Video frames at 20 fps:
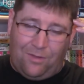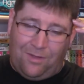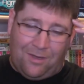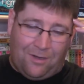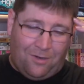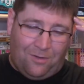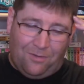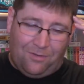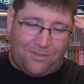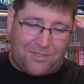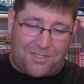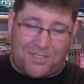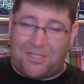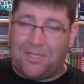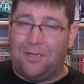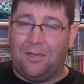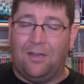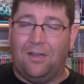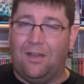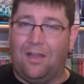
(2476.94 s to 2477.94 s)
you know,
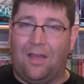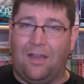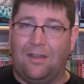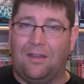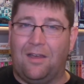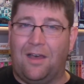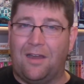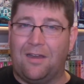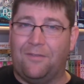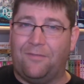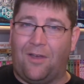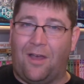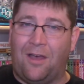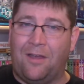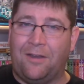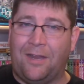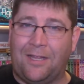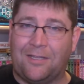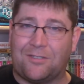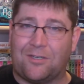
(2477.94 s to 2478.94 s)
still a lot of
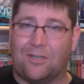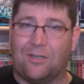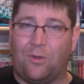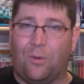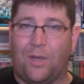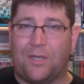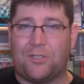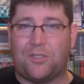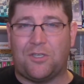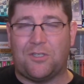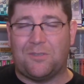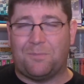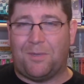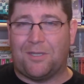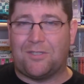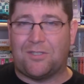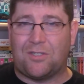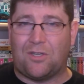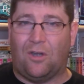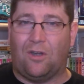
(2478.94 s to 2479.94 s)
unanswered questions,
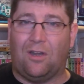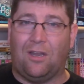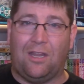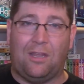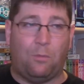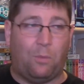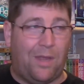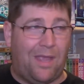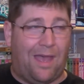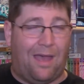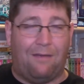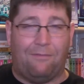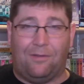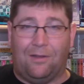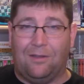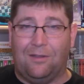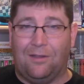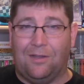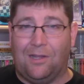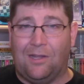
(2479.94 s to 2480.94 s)
but certainly we have
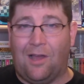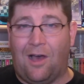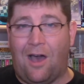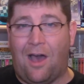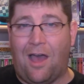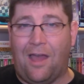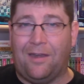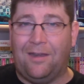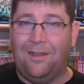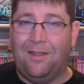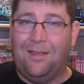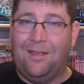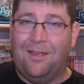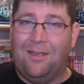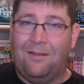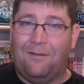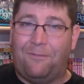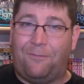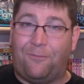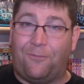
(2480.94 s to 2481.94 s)
a lot
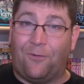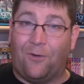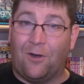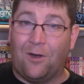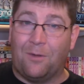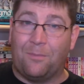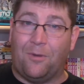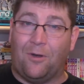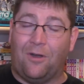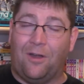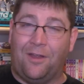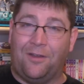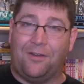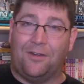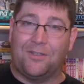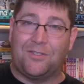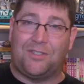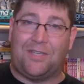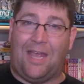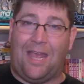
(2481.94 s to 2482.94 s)
firmer
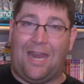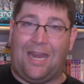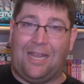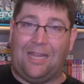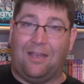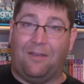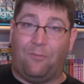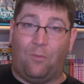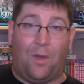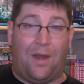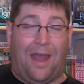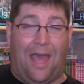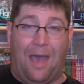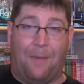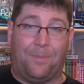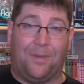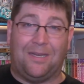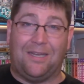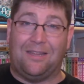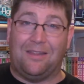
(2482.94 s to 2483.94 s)
understanding of what
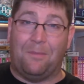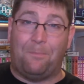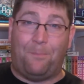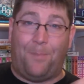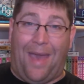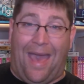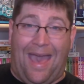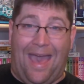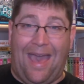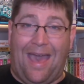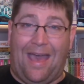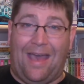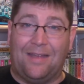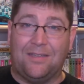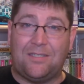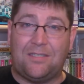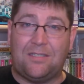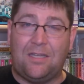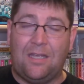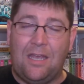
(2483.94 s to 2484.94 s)
happened in the
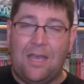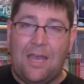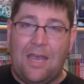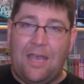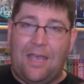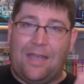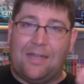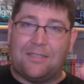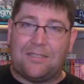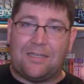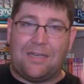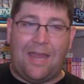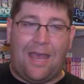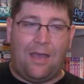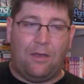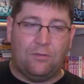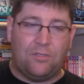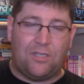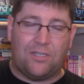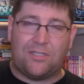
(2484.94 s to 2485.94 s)
past. It's
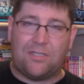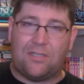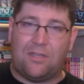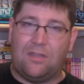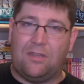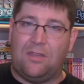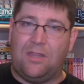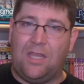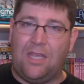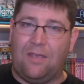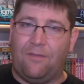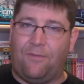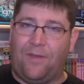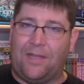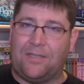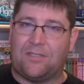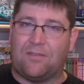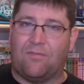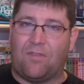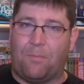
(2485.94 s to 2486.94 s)
now just the
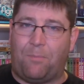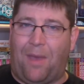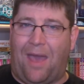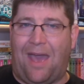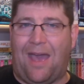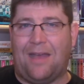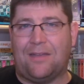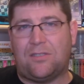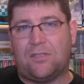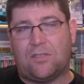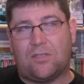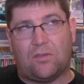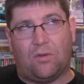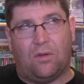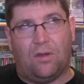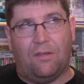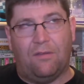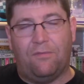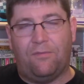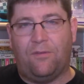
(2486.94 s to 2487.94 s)
events of the past
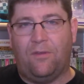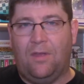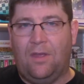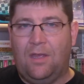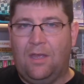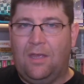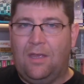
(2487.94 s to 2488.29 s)
sort of